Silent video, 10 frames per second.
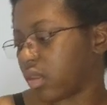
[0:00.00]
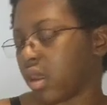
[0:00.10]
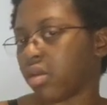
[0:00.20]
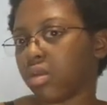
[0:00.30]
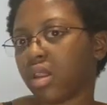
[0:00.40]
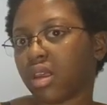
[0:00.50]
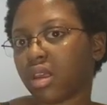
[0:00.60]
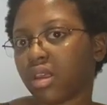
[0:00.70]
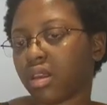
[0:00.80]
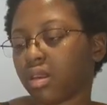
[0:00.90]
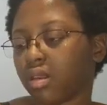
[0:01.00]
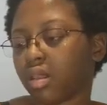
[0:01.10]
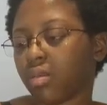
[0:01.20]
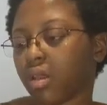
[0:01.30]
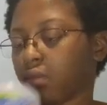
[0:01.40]
it's really good. It
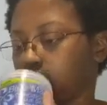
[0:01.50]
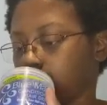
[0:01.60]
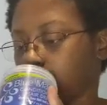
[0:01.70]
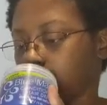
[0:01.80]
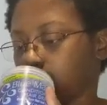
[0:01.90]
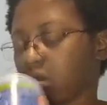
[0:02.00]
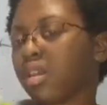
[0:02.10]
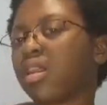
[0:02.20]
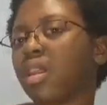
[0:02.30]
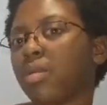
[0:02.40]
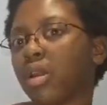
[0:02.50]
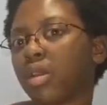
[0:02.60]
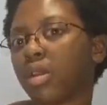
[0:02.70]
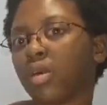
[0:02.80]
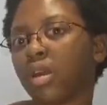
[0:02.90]

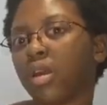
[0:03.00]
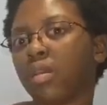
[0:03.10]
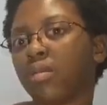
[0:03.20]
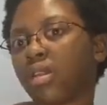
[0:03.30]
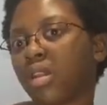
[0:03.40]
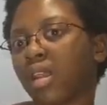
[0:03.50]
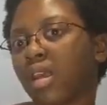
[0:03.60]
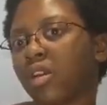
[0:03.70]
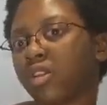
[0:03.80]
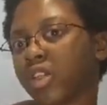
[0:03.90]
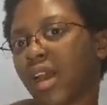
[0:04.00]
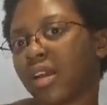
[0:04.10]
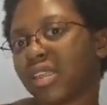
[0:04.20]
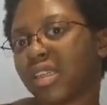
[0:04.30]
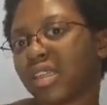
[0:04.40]
smells so good, like your
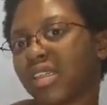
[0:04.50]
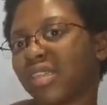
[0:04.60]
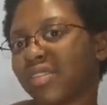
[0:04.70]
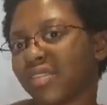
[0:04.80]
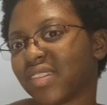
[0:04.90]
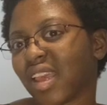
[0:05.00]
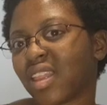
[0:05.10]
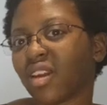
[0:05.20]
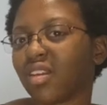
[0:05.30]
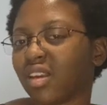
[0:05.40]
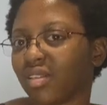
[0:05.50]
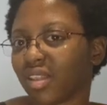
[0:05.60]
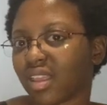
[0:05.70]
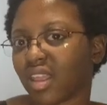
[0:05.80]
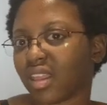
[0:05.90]
childhood. I started
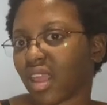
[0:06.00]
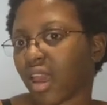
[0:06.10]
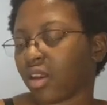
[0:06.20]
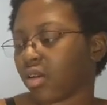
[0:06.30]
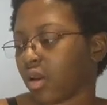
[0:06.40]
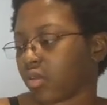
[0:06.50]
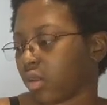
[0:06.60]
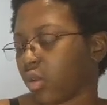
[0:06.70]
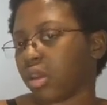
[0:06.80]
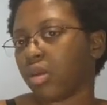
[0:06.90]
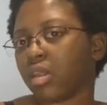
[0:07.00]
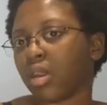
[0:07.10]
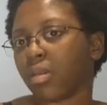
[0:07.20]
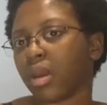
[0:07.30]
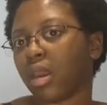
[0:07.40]
using this. I don't know if someone used it
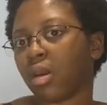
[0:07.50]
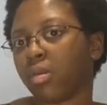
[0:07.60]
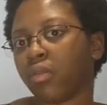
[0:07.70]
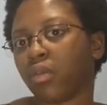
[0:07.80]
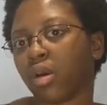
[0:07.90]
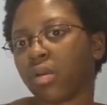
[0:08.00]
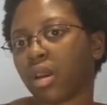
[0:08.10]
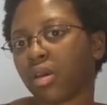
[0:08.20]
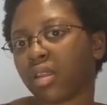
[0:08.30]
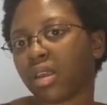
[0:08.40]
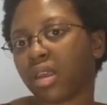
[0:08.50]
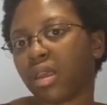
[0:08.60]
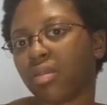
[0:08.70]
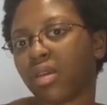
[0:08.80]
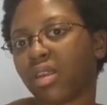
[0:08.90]
on my hair before when I was a
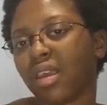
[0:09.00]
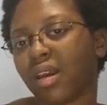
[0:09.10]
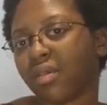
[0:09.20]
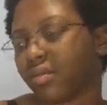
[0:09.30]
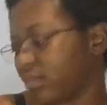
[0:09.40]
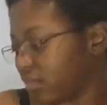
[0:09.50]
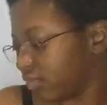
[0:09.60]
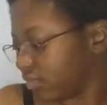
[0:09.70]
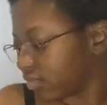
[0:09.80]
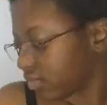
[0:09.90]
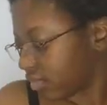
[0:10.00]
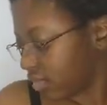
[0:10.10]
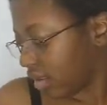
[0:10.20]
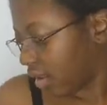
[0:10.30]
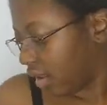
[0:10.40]
kid, but yeah.
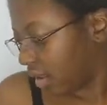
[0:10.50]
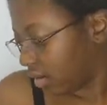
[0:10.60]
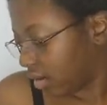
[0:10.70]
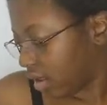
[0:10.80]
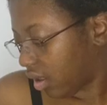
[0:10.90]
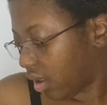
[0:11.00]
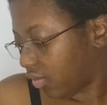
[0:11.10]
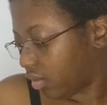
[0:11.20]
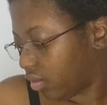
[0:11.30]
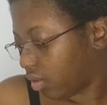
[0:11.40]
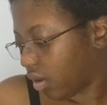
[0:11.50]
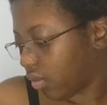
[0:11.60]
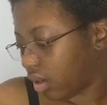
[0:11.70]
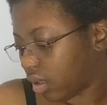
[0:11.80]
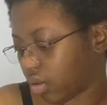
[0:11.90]
And if you don't
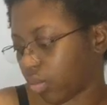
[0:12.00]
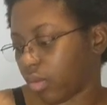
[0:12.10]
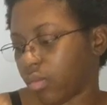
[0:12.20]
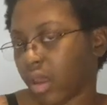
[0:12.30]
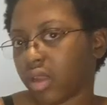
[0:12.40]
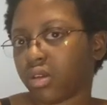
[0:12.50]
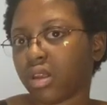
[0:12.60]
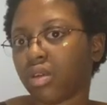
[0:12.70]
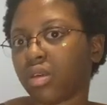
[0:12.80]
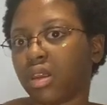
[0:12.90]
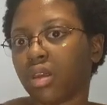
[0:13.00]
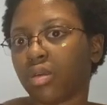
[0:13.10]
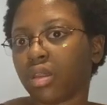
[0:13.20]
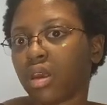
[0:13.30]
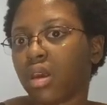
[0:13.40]
want to use Blue Magic, you can
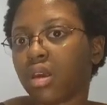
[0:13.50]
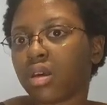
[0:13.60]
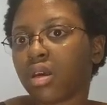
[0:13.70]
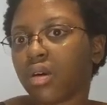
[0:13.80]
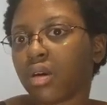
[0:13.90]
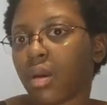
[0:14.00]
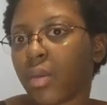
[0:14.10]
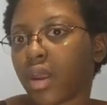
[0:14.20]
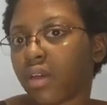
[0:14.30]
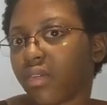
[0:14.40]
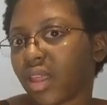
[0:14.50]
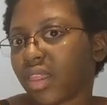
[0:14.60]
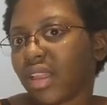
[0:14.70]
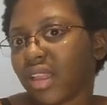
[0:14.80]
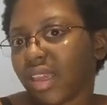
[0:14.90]
use cocoa butter
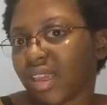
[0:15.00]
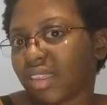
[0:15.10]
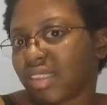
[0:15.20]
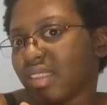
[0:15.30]
Vaseline,